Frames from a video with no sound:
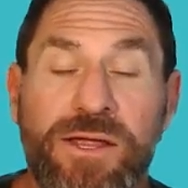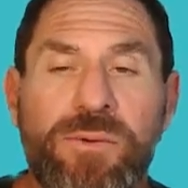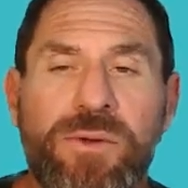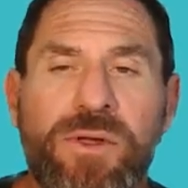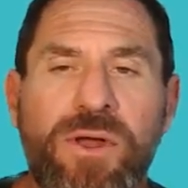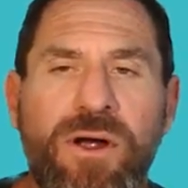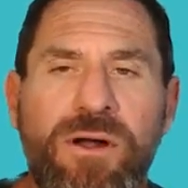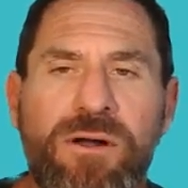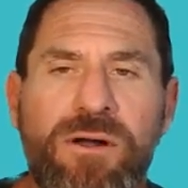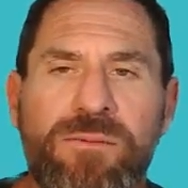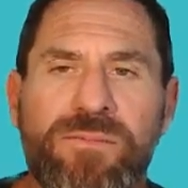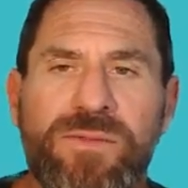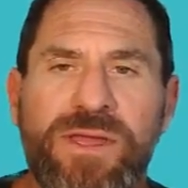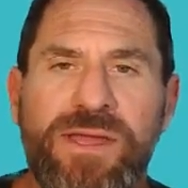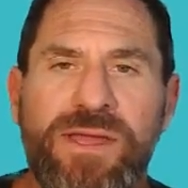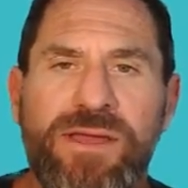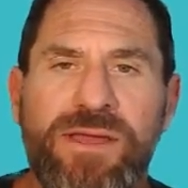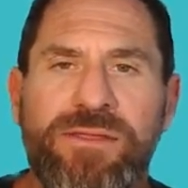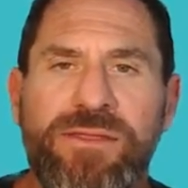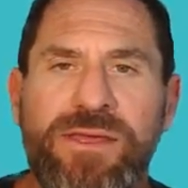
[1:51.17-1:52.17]
Here we are
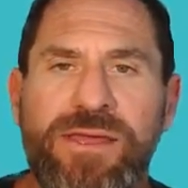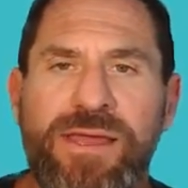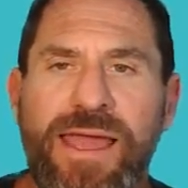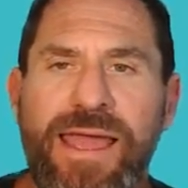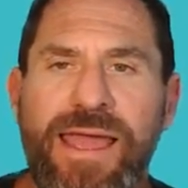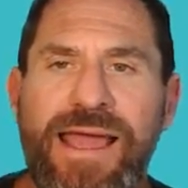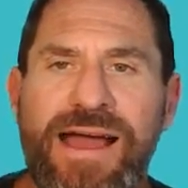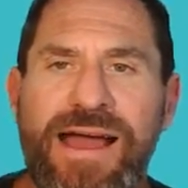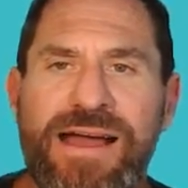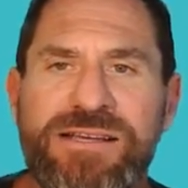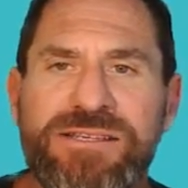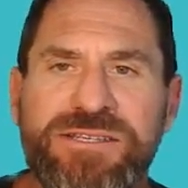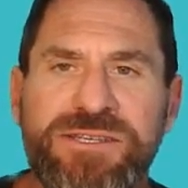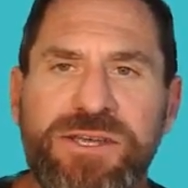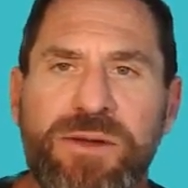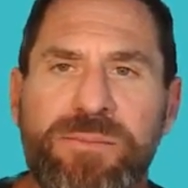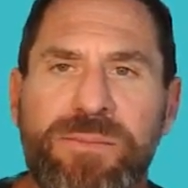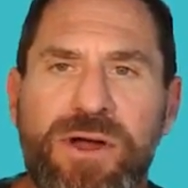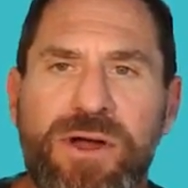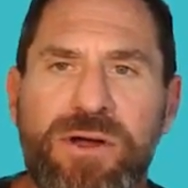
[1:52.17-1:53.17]
in the
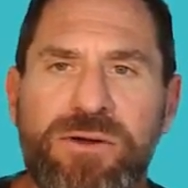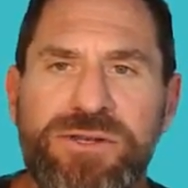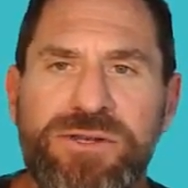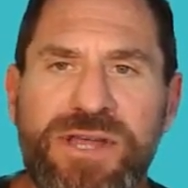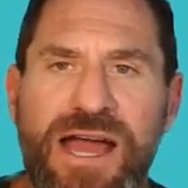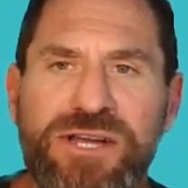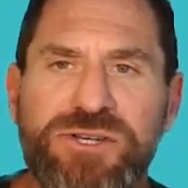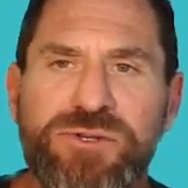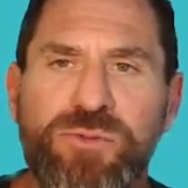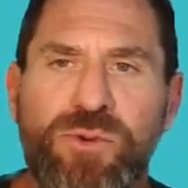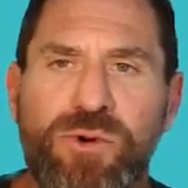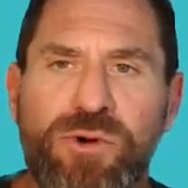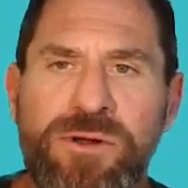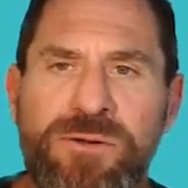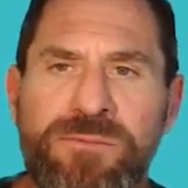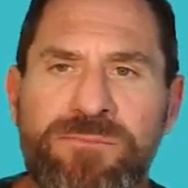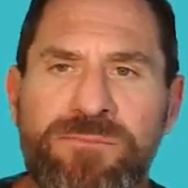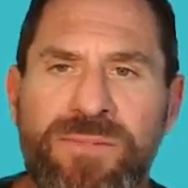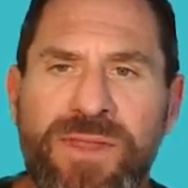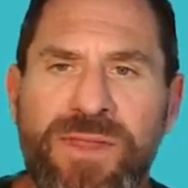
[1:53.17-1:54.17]
aiCMO
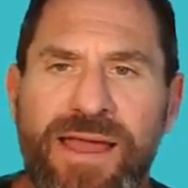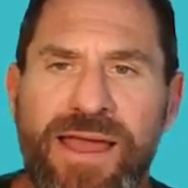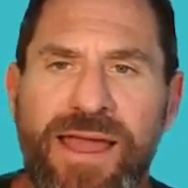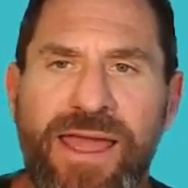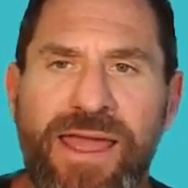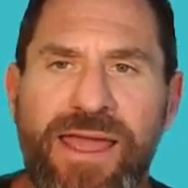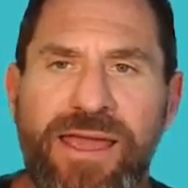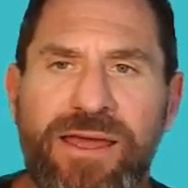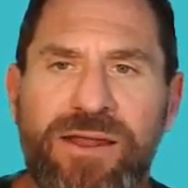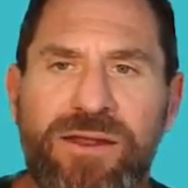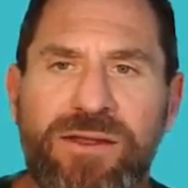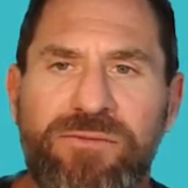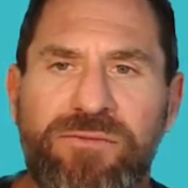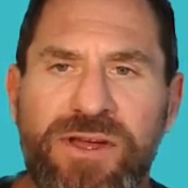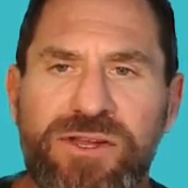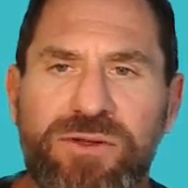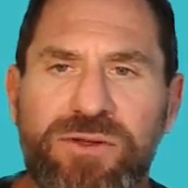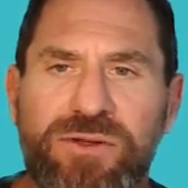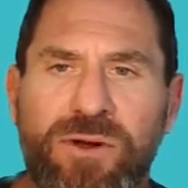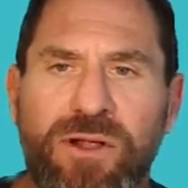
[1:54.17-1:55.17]
dashboard. And
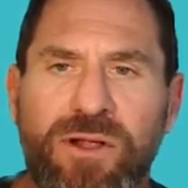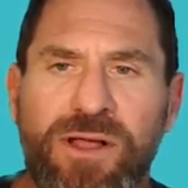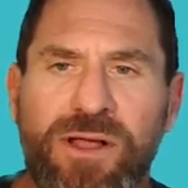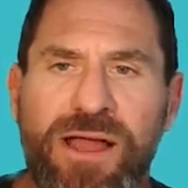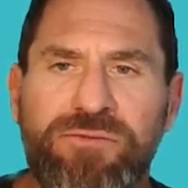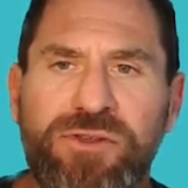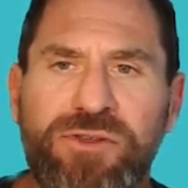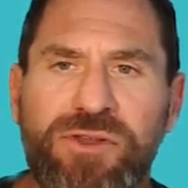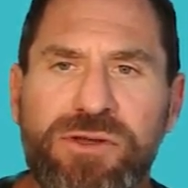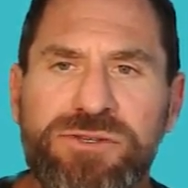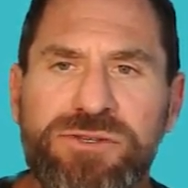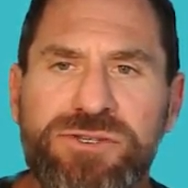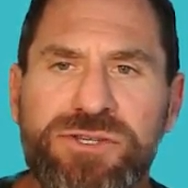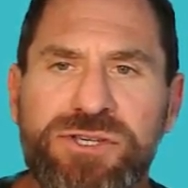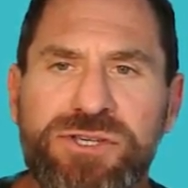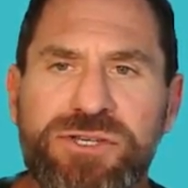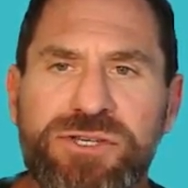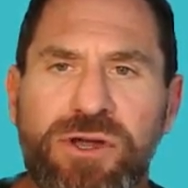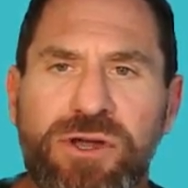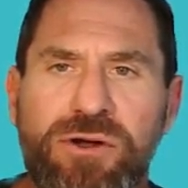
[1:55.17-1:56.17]
all I have to do is
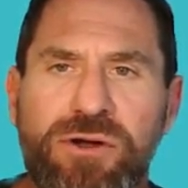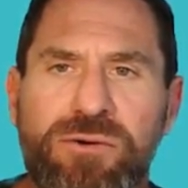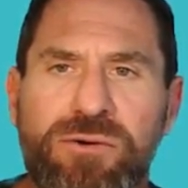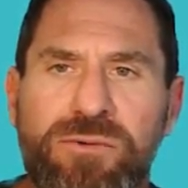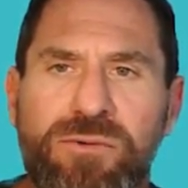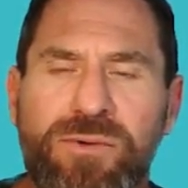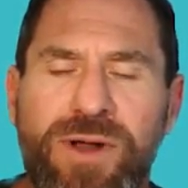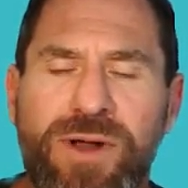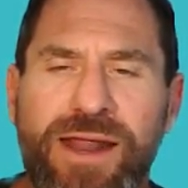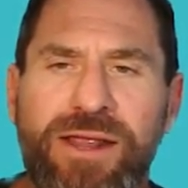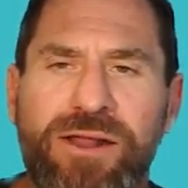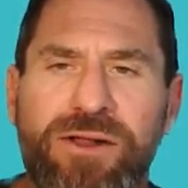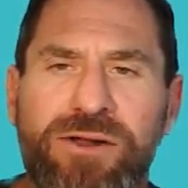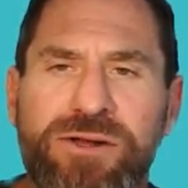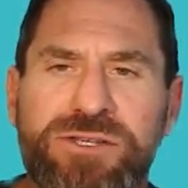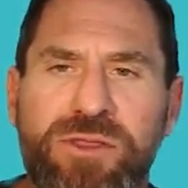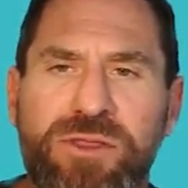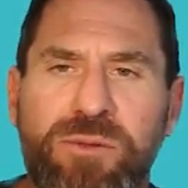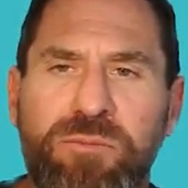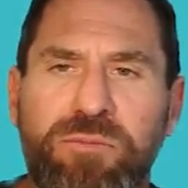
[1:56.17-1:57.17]
just go right
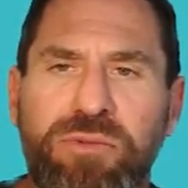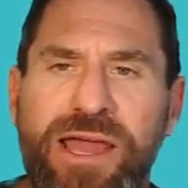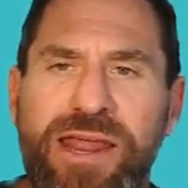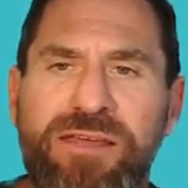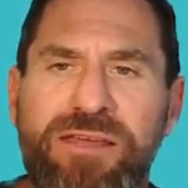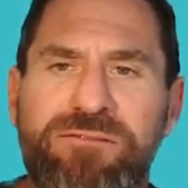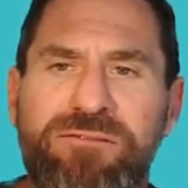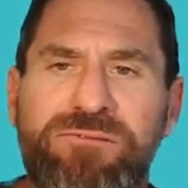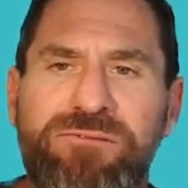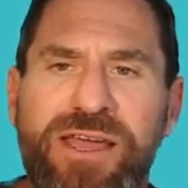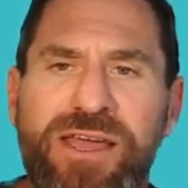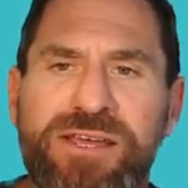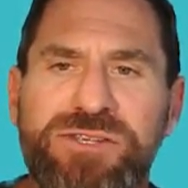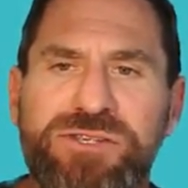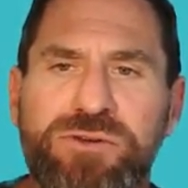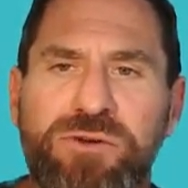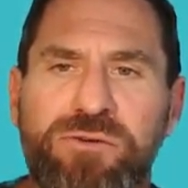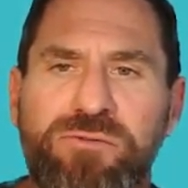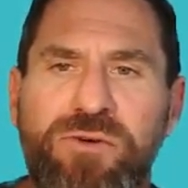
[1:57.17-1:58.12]
here to the planning phase.